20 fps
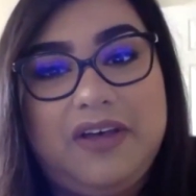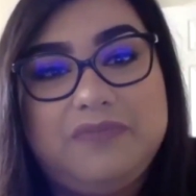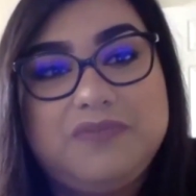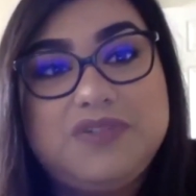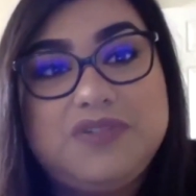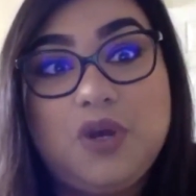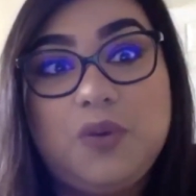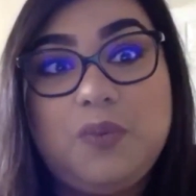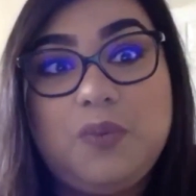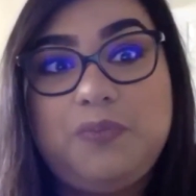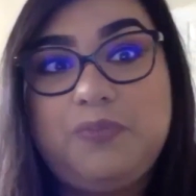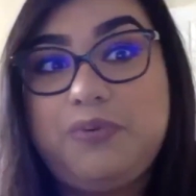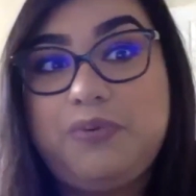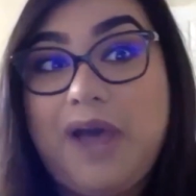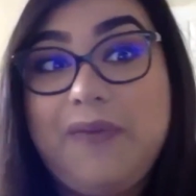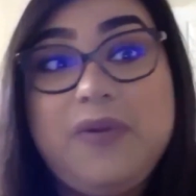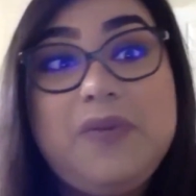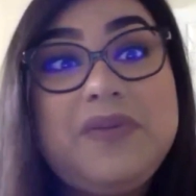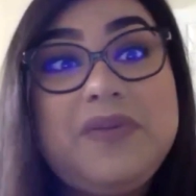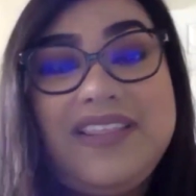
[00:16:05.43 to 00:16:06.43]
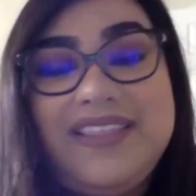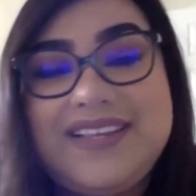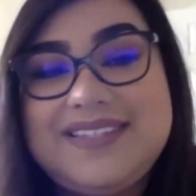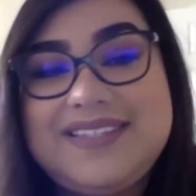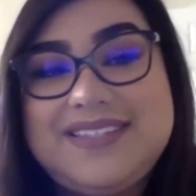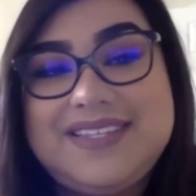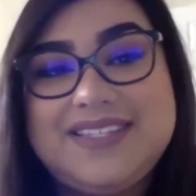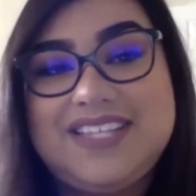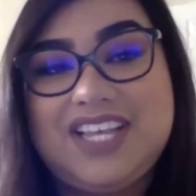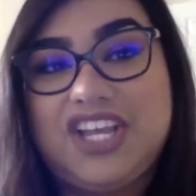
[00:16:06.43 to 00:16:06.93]
So probably this
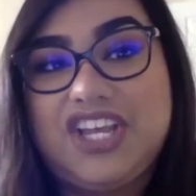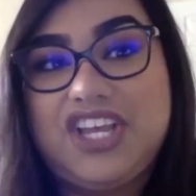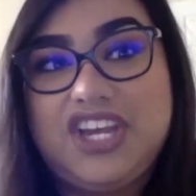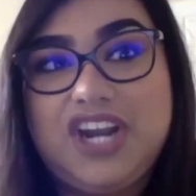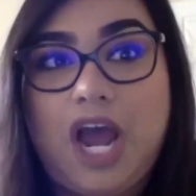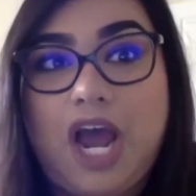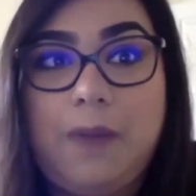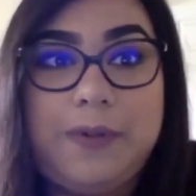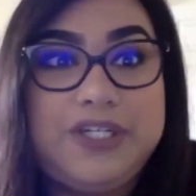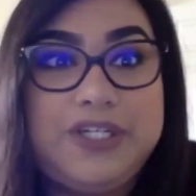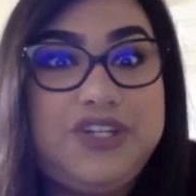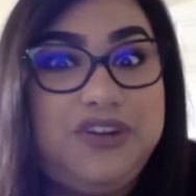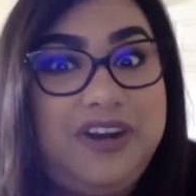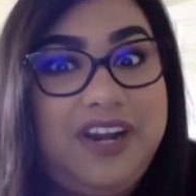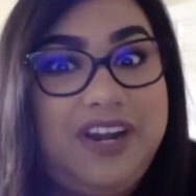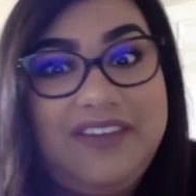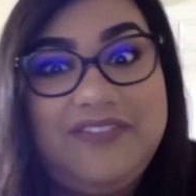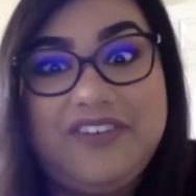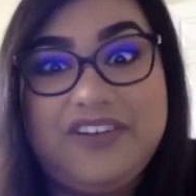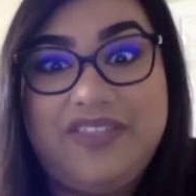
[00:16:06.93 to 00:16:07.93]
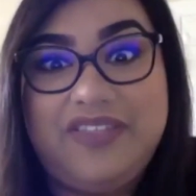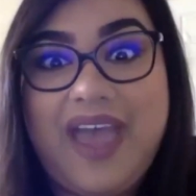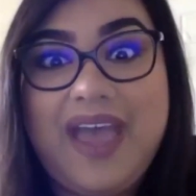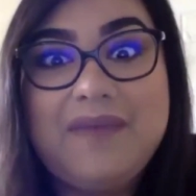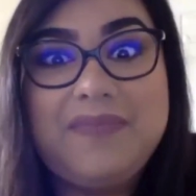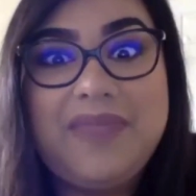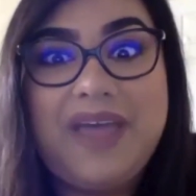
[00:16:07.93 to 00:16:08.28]
is a good opportunity for them.